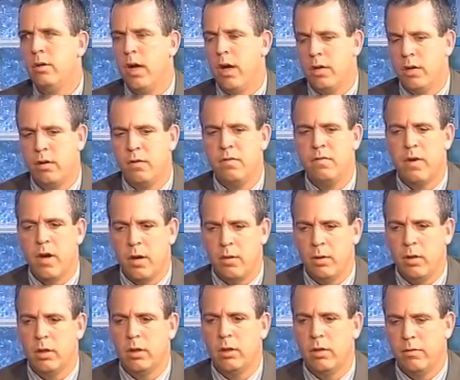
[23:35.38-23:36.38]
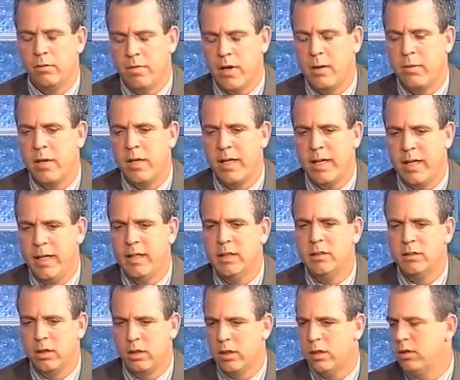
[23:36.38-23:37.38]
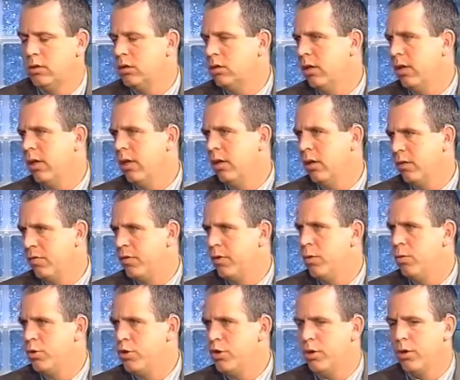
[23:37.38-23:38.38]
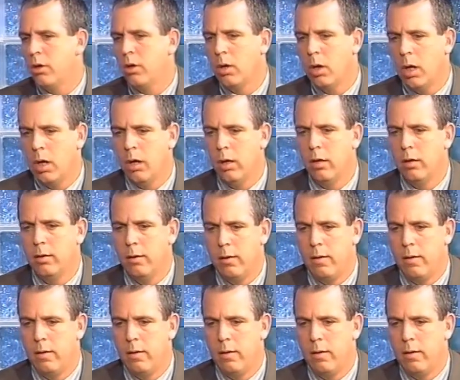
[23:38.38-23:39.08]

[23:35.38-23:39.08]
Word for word: I could very very easily see in the future uh,